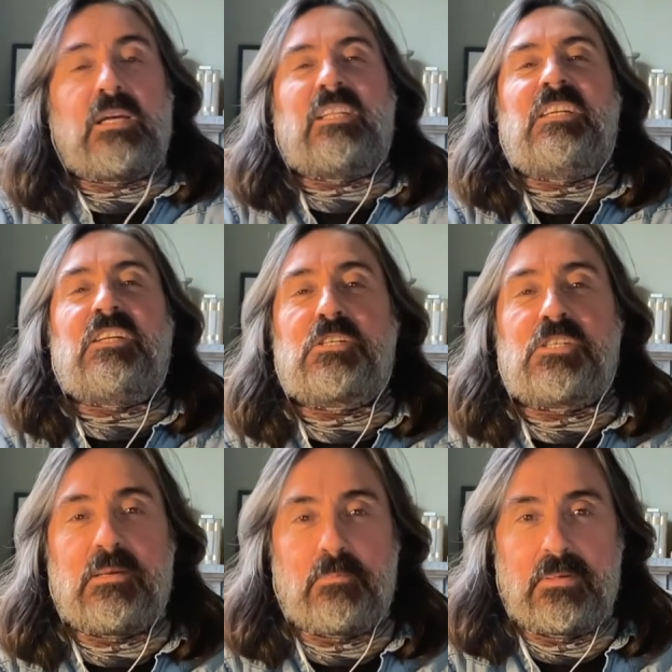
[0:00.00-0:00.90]

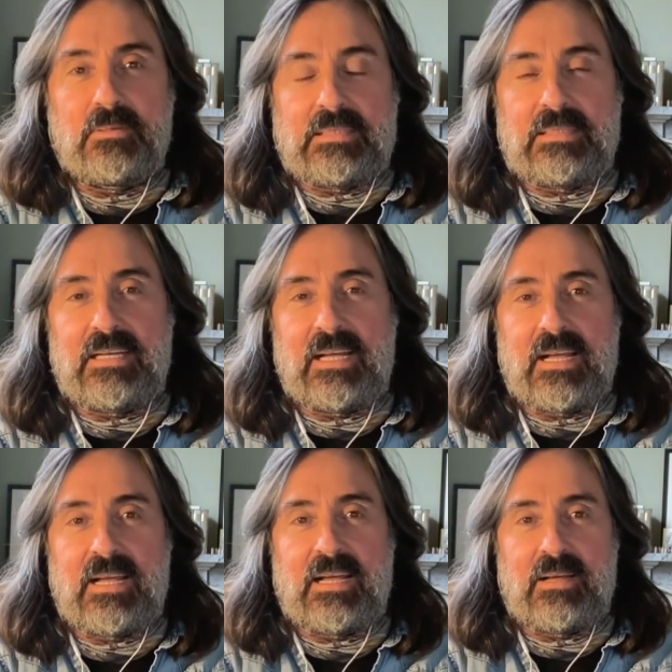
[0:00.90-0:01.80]
leadership
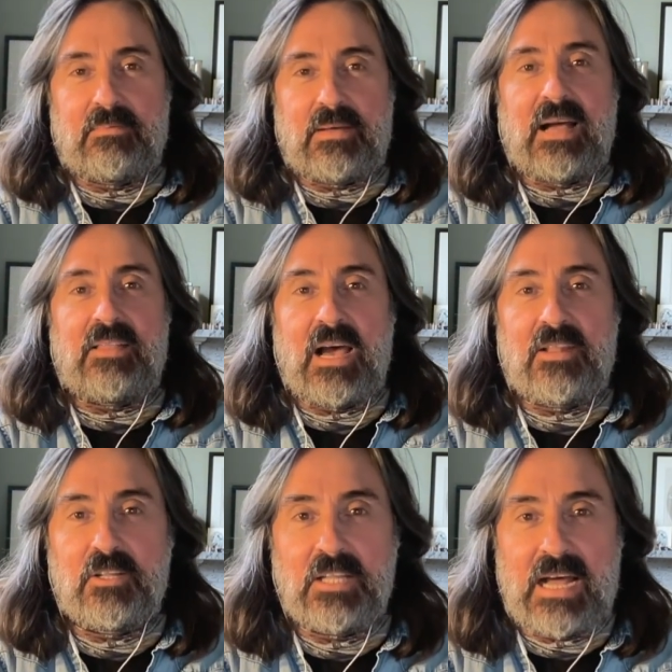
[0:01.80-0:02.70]

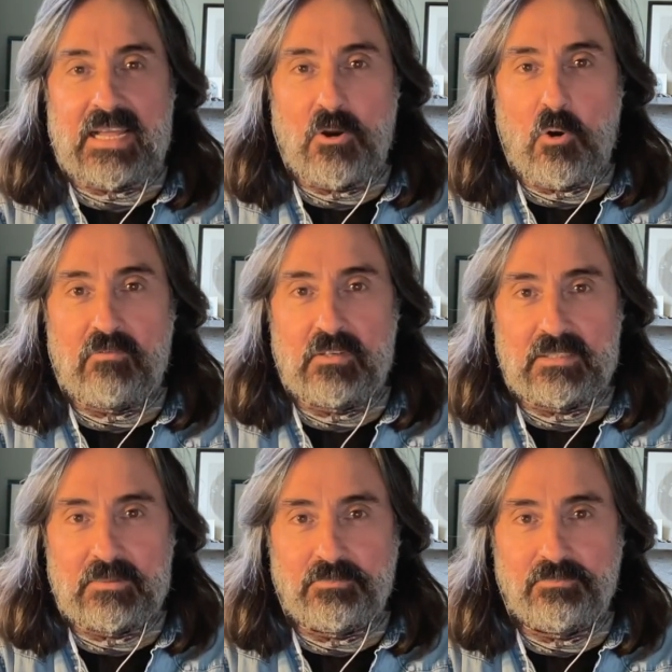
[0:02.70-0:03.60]
and the lack of it.